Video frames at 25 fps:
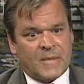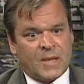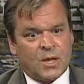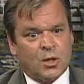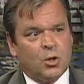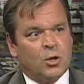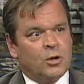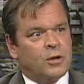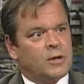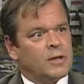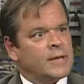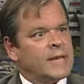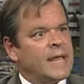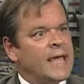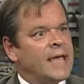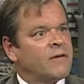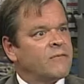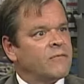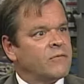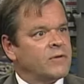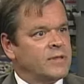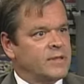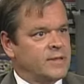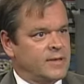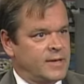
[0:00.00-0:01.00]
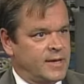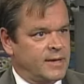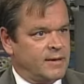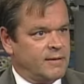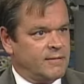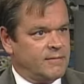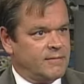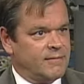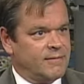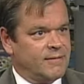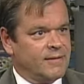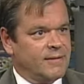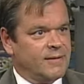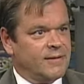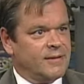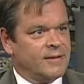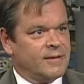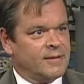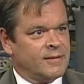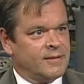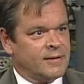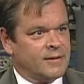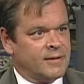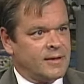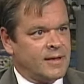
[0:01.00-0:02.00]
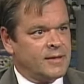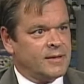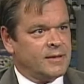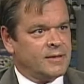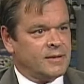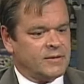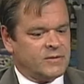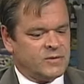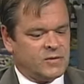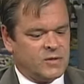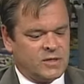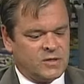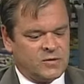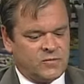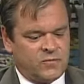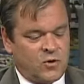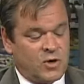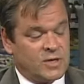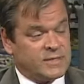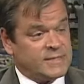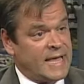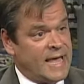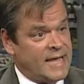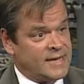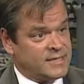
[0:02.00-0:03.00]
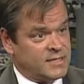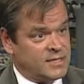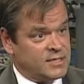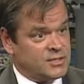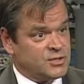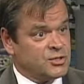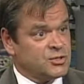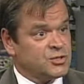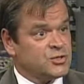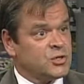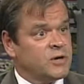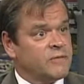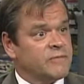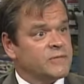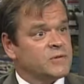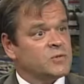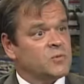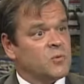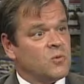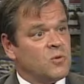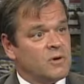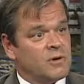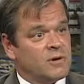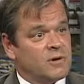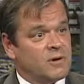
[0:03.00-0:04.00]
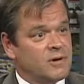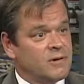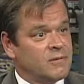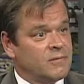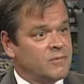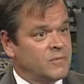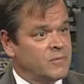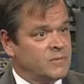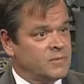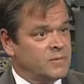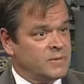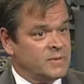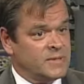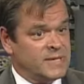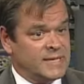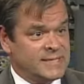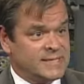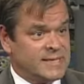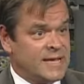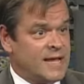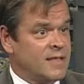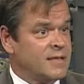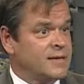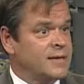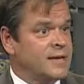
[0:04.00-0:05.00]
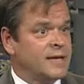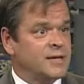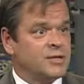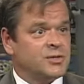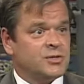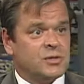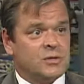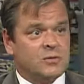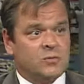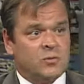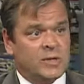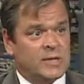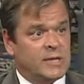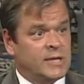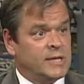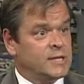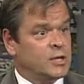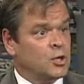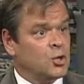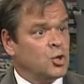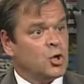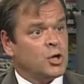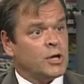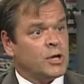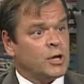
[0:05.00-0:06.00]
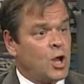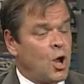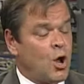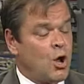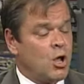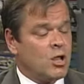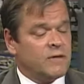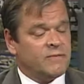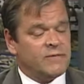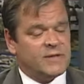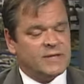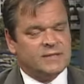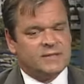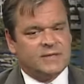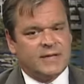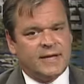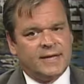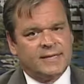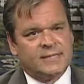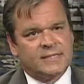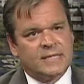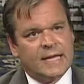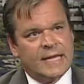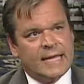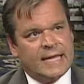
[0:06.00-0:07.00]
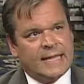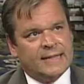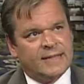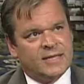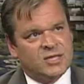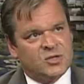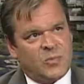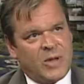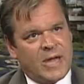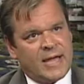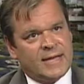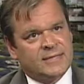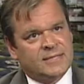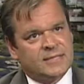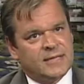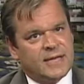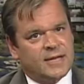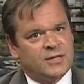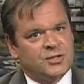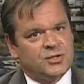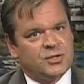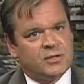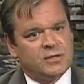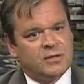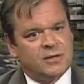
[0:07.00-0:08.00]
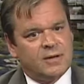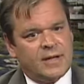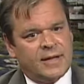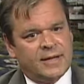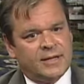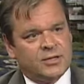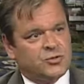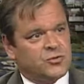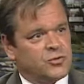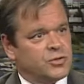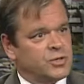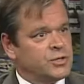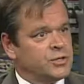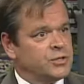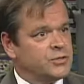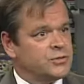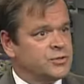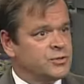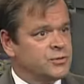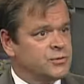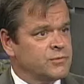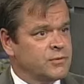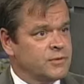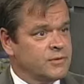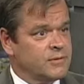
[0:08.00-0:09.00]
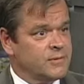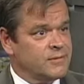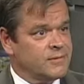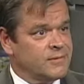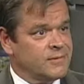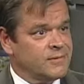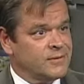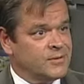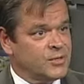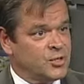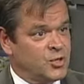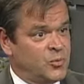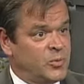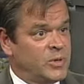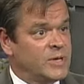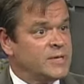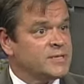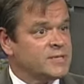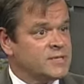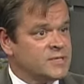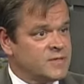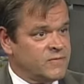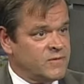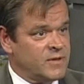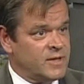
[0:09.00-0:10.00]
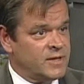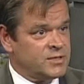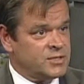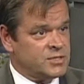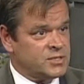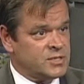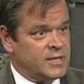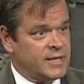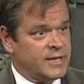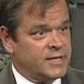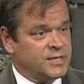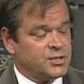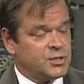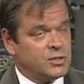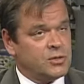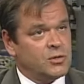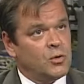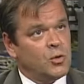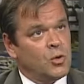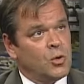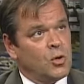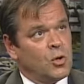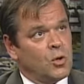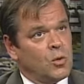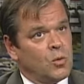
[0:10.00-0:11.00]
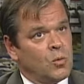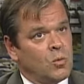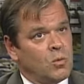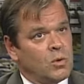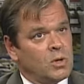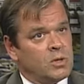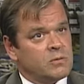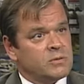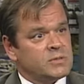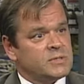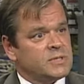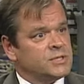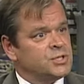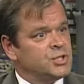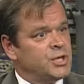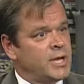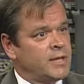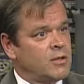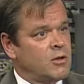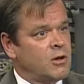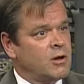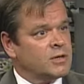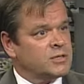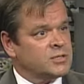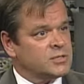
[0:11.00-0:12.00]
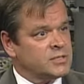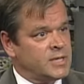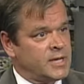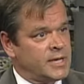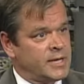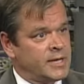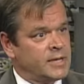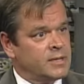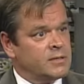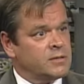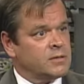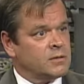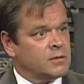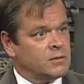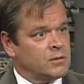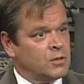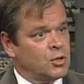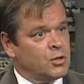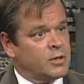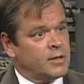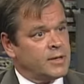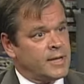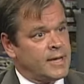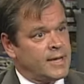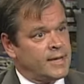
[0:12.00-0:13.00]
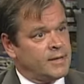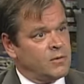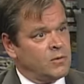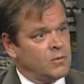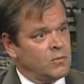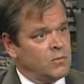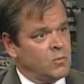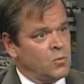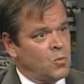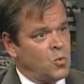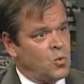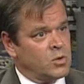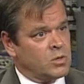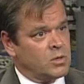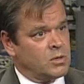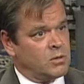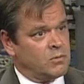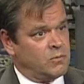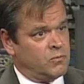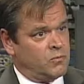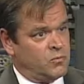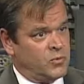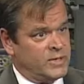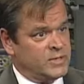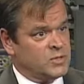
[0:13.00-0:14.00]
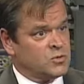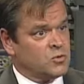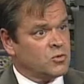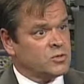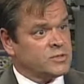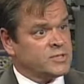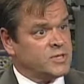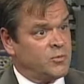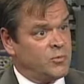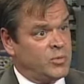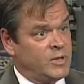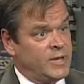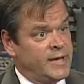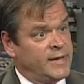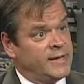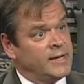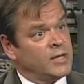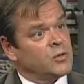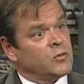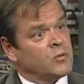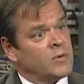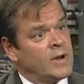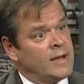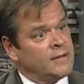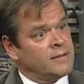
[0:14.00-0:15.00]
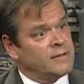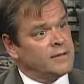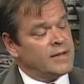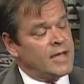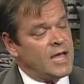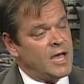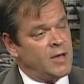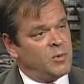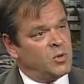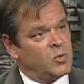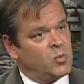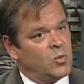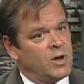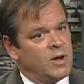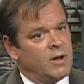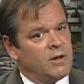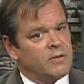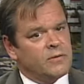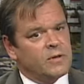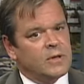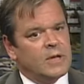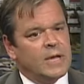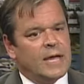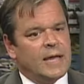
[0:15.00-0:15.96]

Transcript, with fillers: look at everything in the, as, as far as access to surface water, desalination. We need to look at all of these things. This past session, I introduced two pieces of legislation. One was a JLARC study to look at water resource and planning throughout the Commonwealth.